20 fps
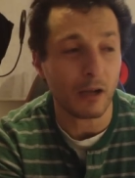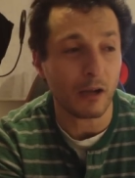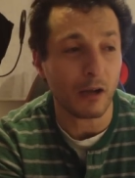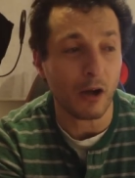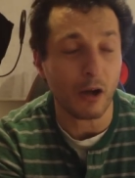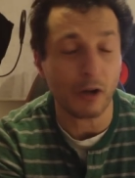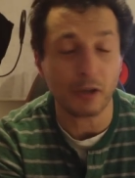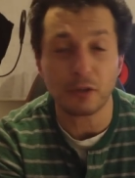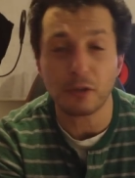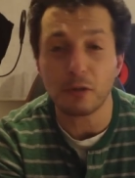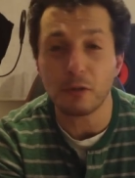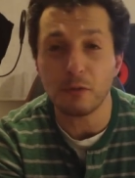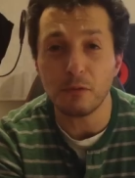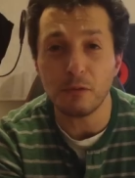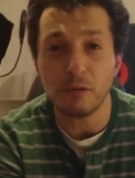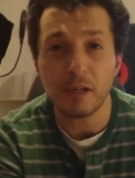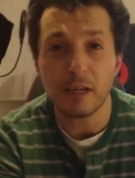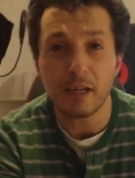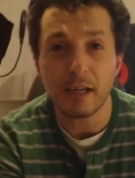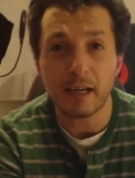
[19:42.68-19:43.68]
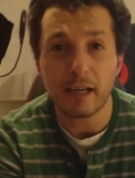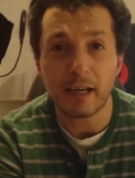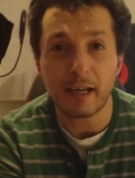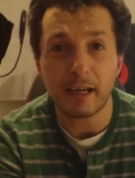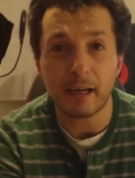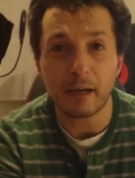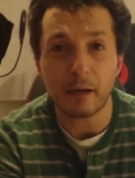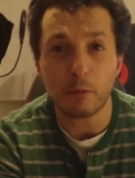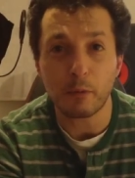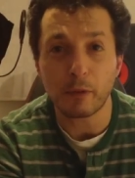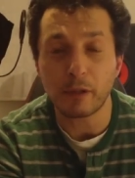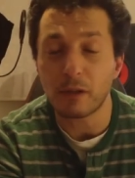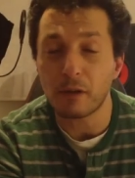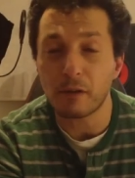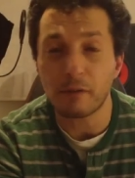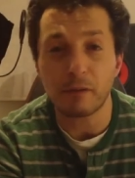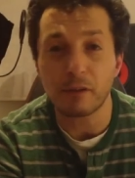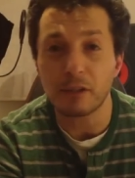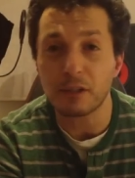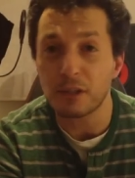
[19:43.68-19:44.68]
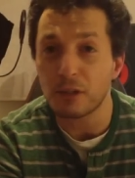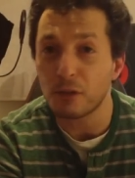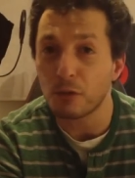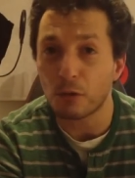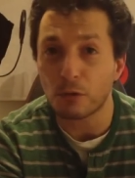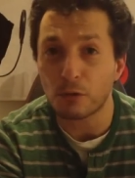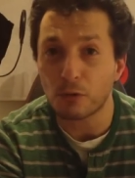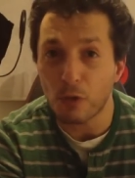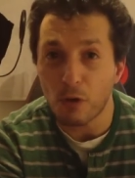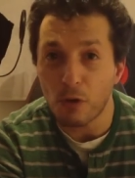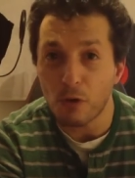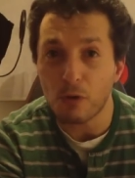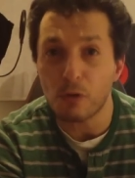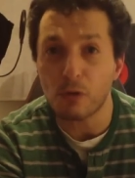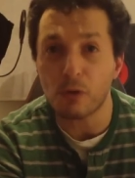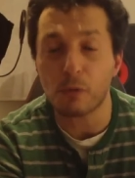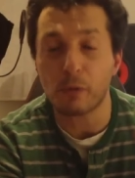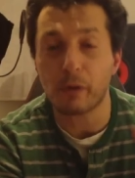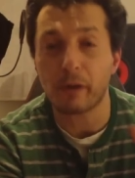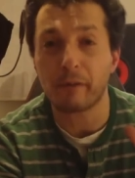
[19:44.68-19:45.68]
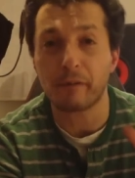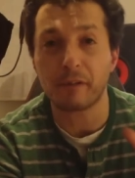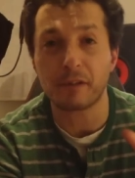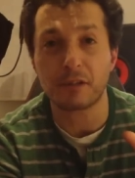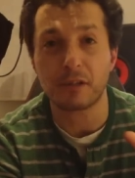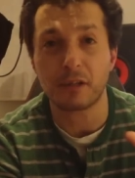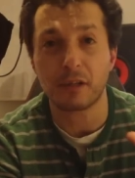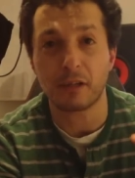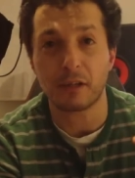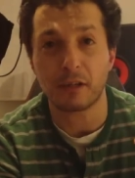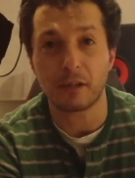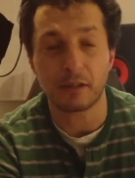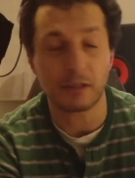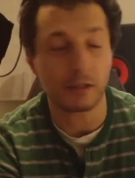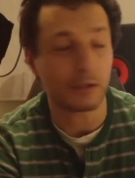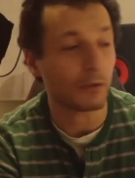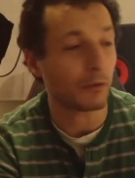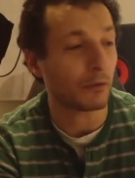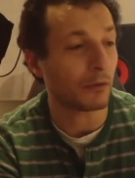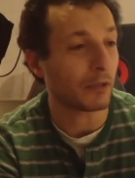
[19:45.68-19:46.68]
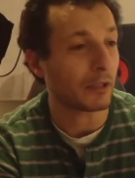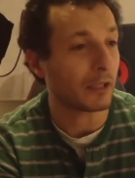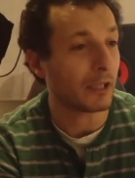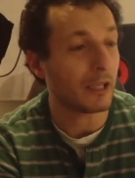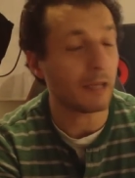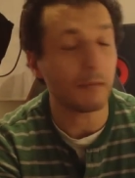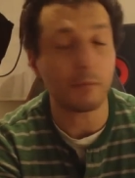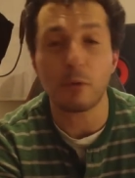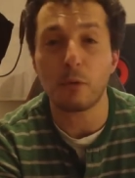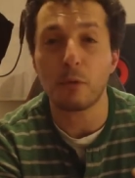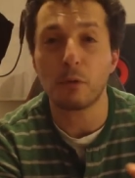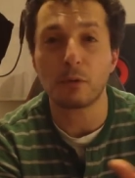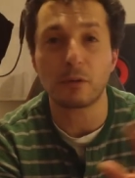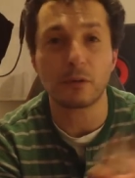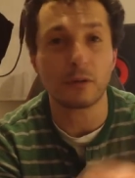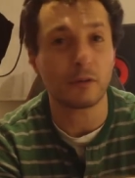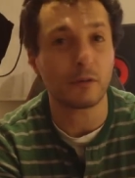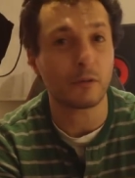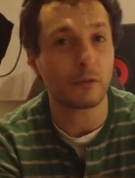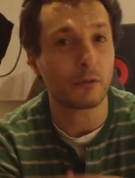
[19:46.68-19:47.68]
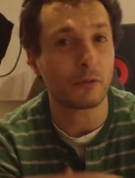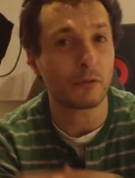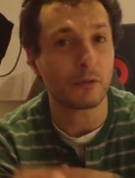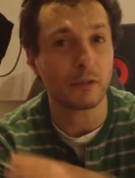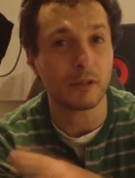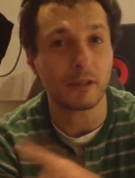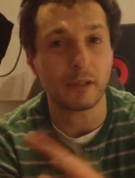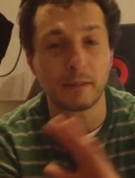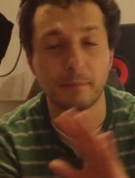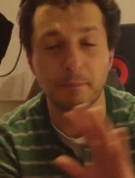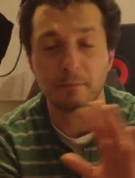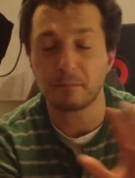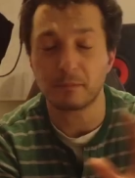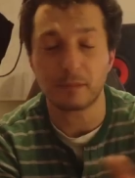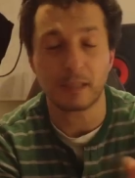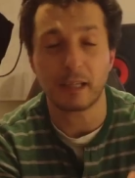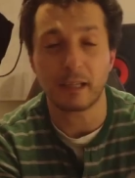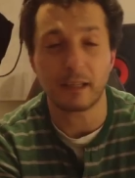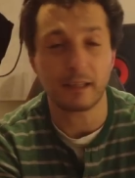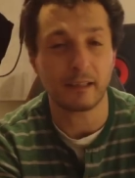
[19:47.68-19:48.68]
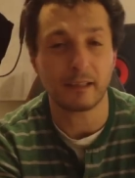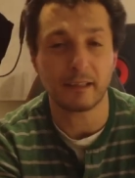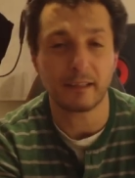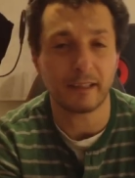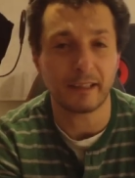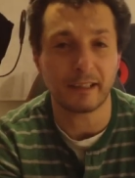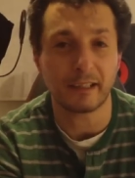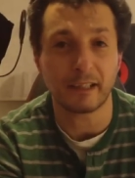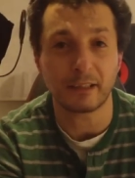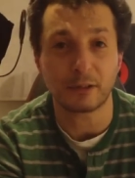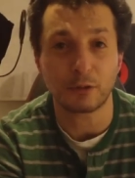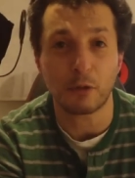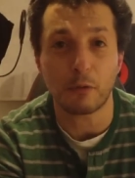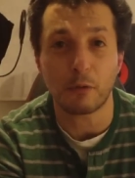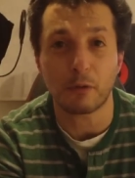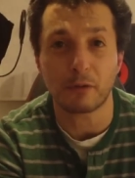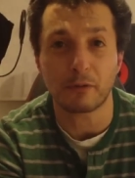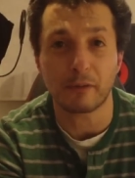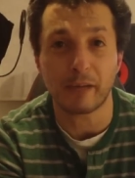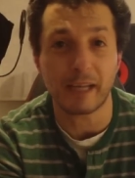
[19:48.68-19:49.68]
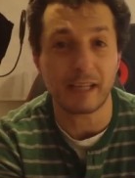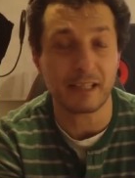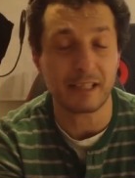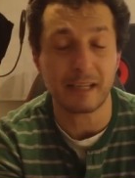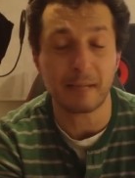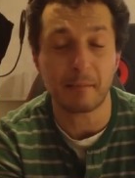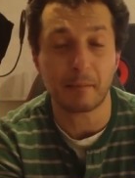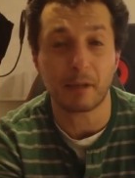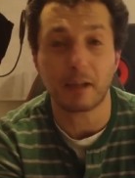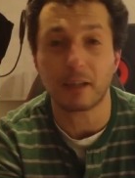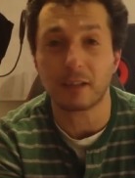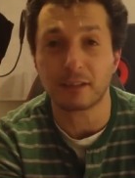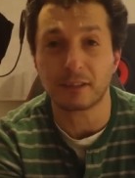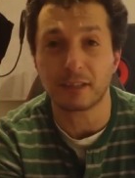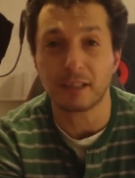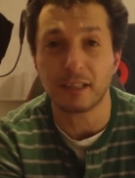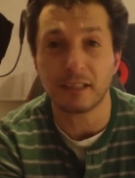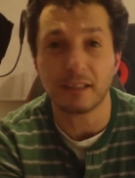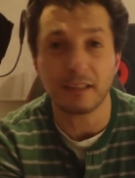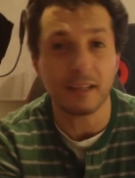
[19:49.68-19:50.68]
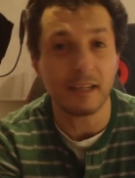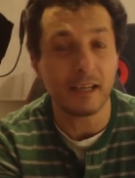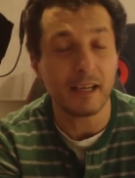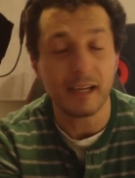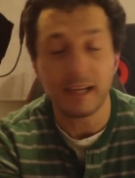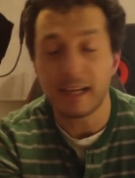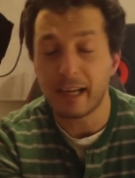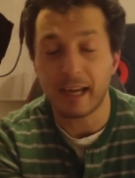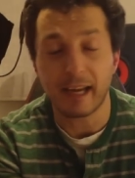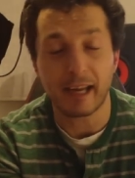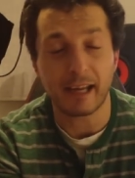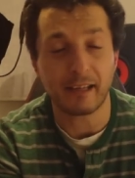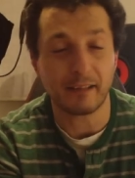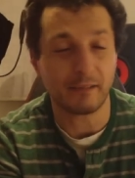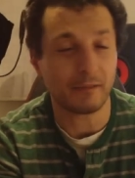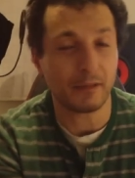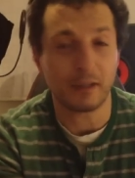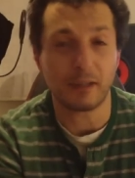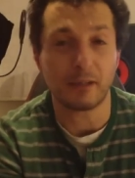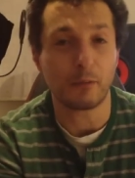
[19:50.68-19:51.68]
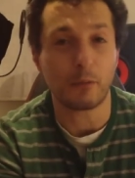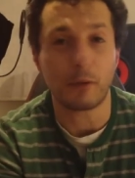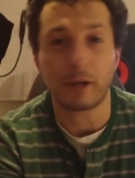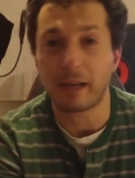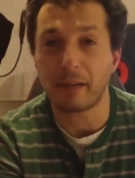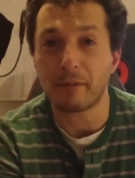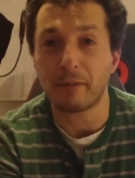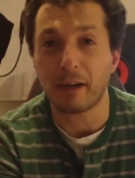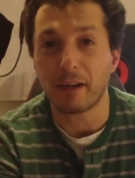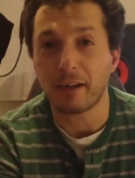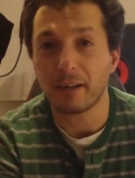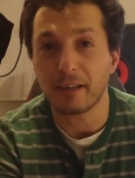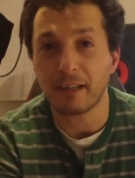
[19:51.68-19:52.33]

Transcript: I do, whether if it's in your DAW or if it's on a keyboard or and so on, VST plugs in and whatever